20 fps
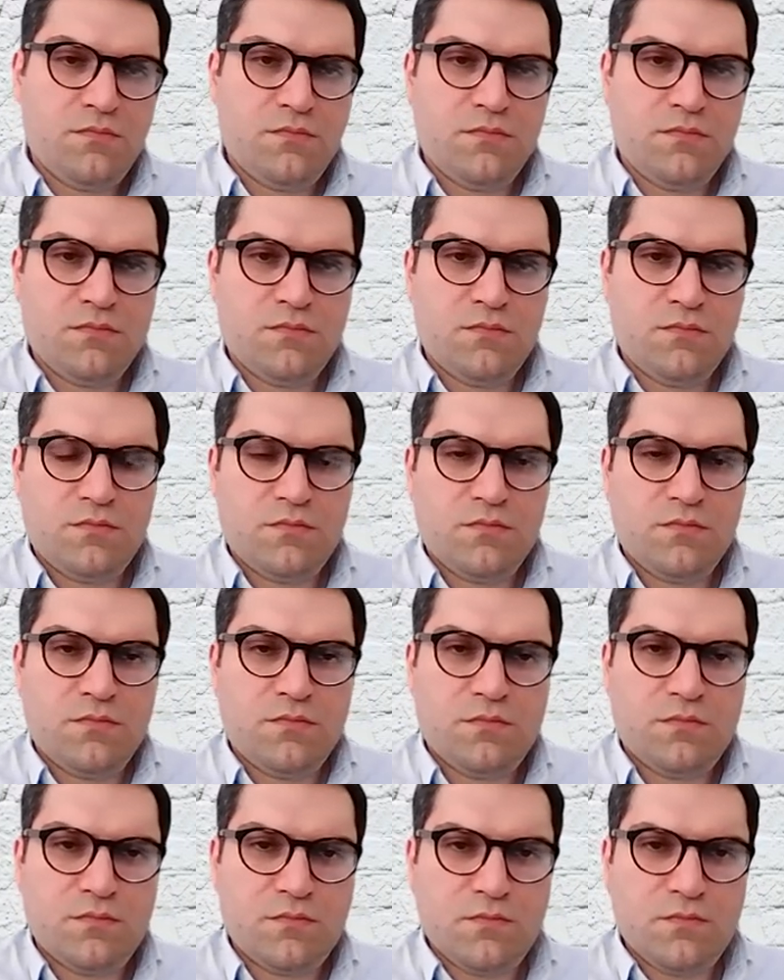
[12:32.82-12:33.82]

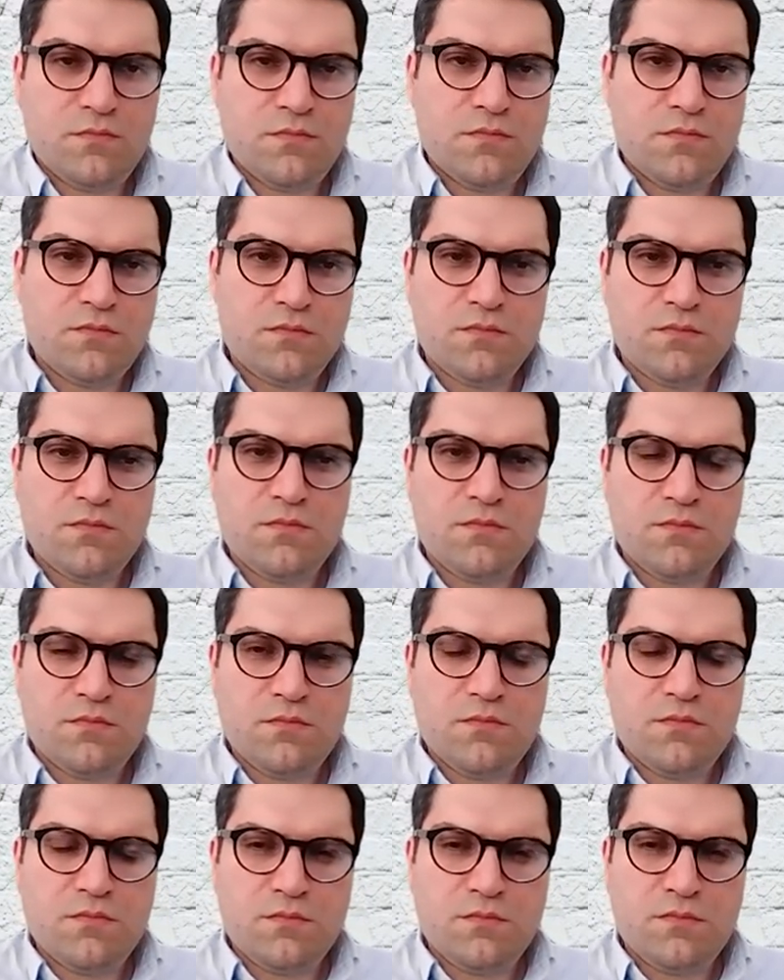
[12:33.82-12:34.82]

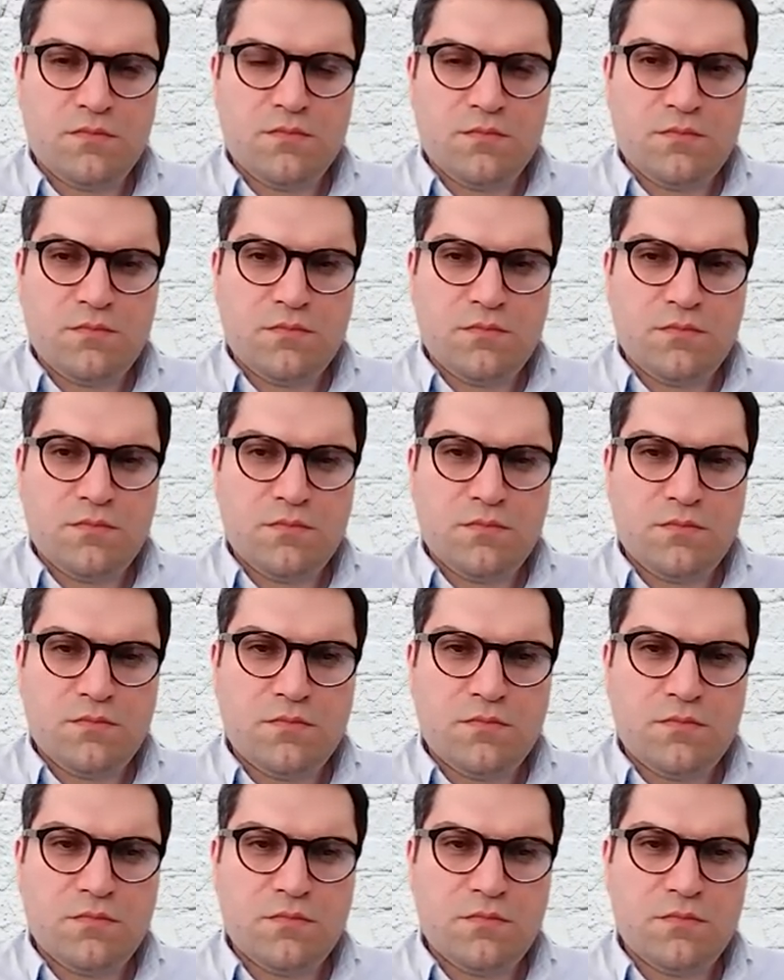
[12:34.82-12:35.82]

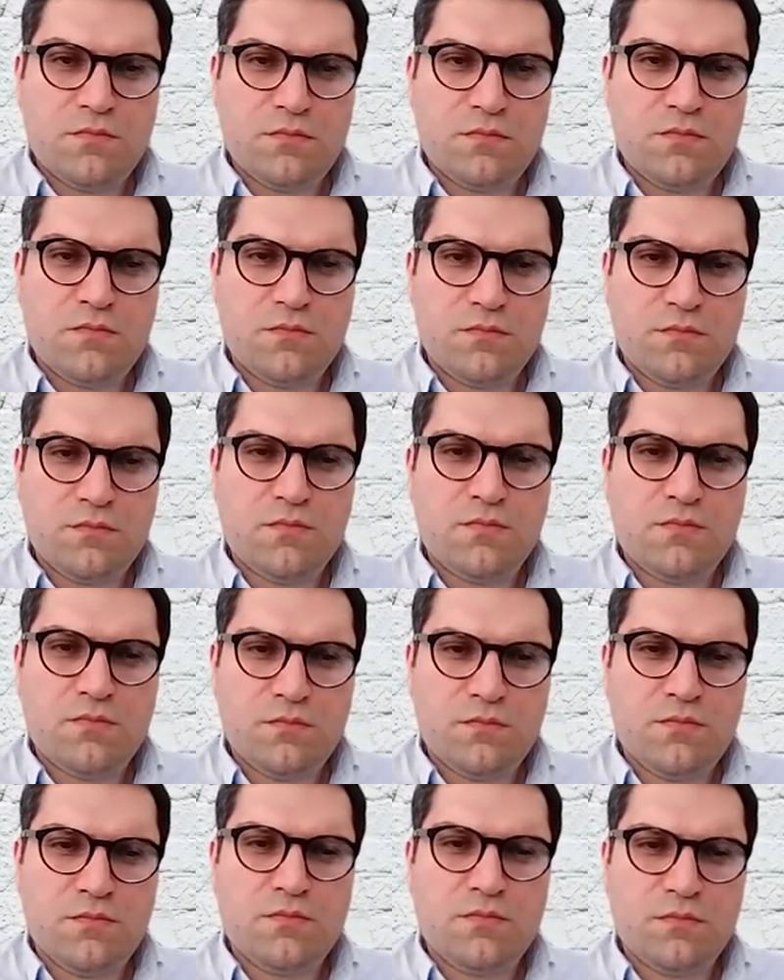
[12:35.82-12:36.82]

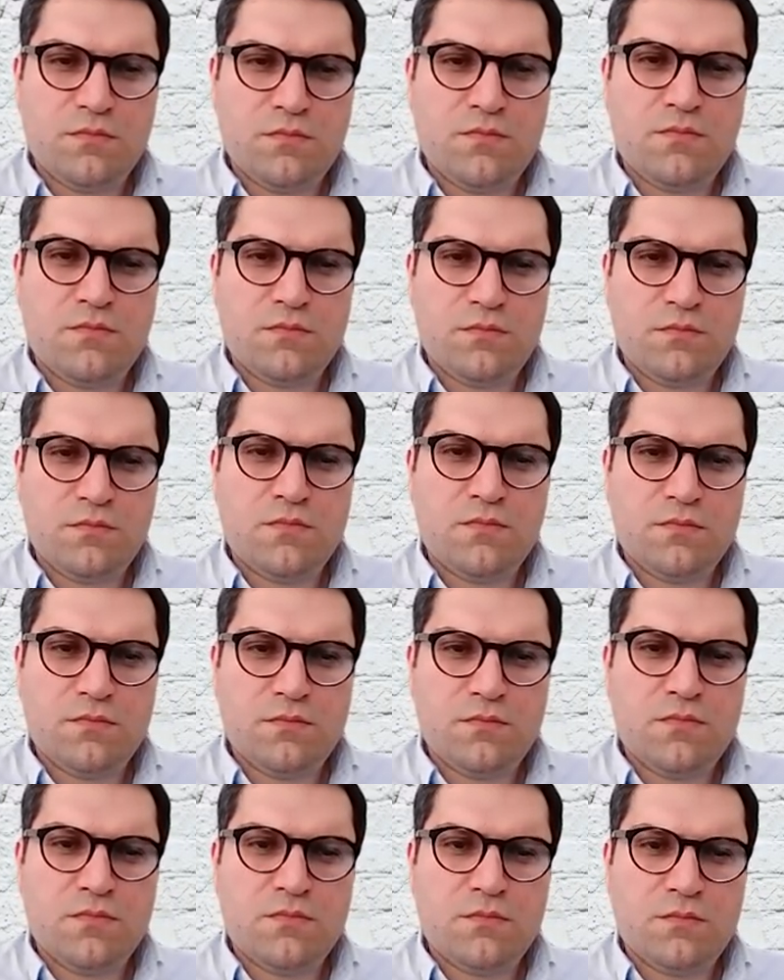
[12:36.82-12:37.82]

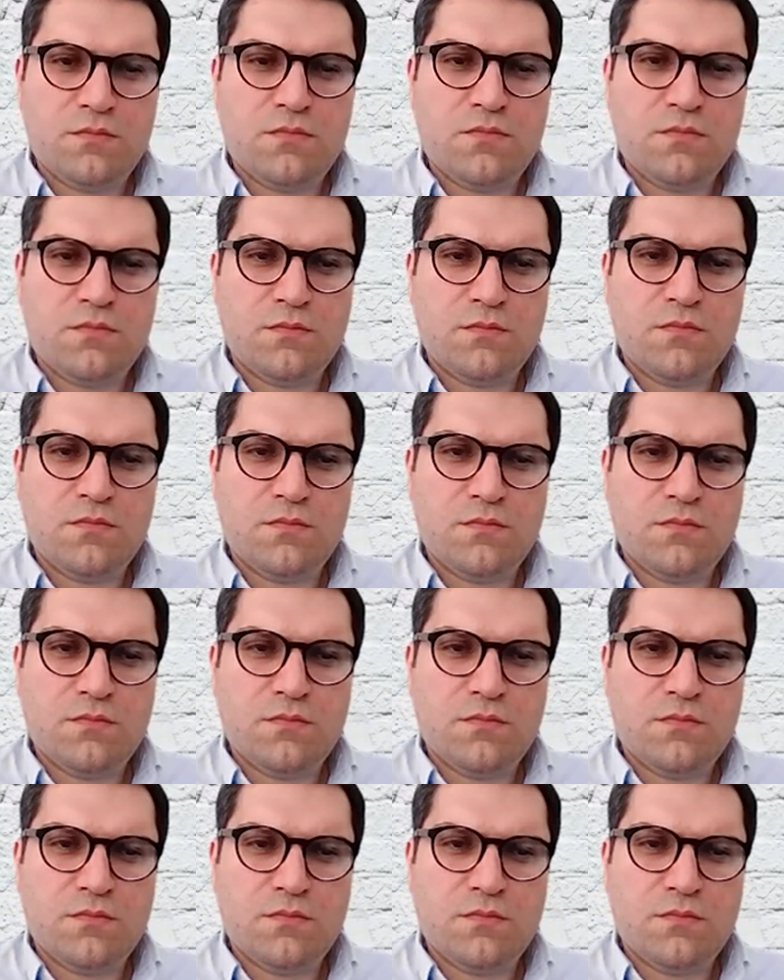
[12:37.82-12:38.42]
No words are spoken by the person on screen.